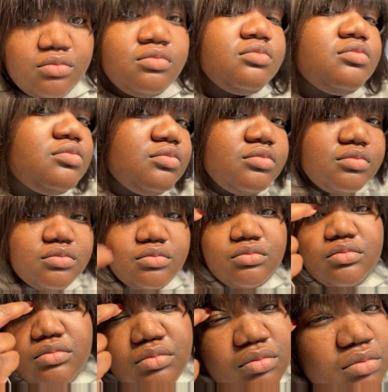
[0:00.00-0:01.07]
I promise,
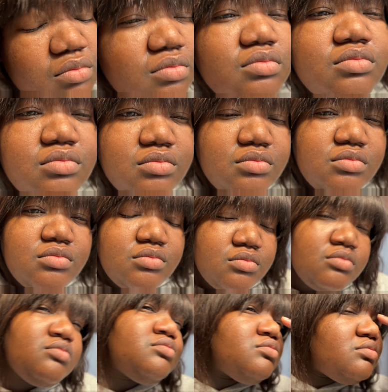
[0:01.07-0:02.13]
color always makes
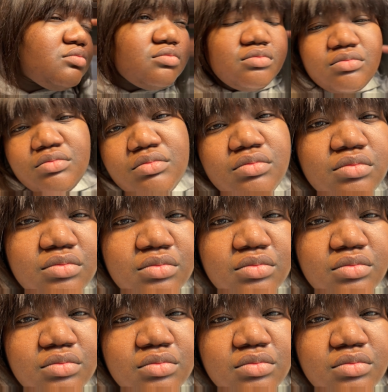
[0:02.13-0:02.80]
everything better.